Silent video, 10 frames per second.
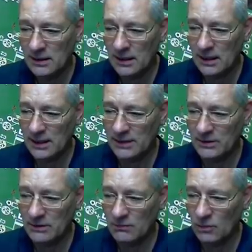And
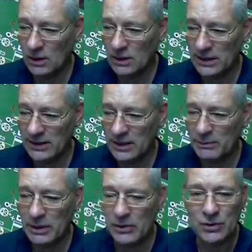well, okay, the
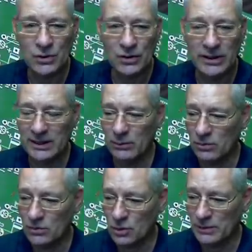components on here we'll
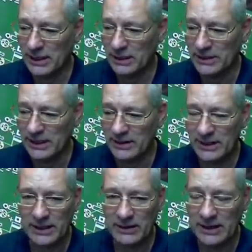talk about in a minute.
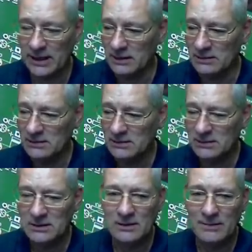They're they're
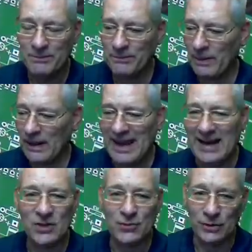
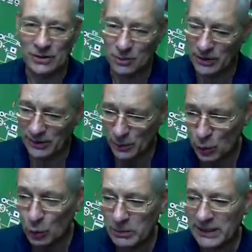extra to what you would
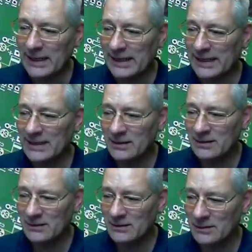normally need.
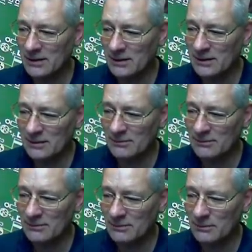
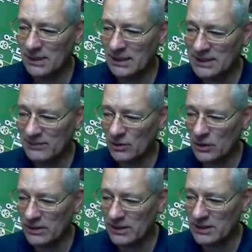Um, but let's have a look
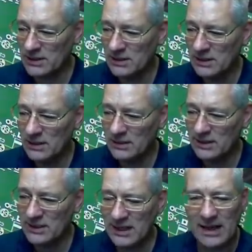at this
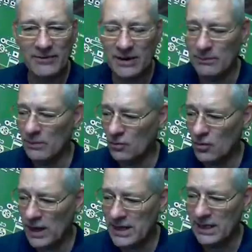this FM
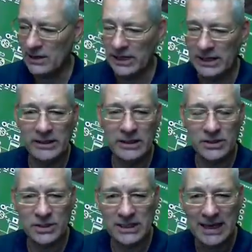radio then and
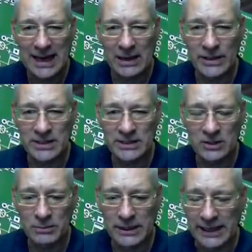just see how easy it would
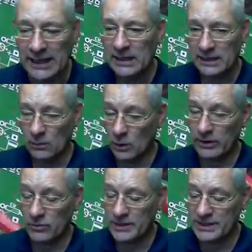be. Now one of the
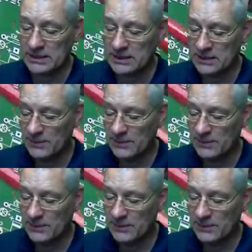reasons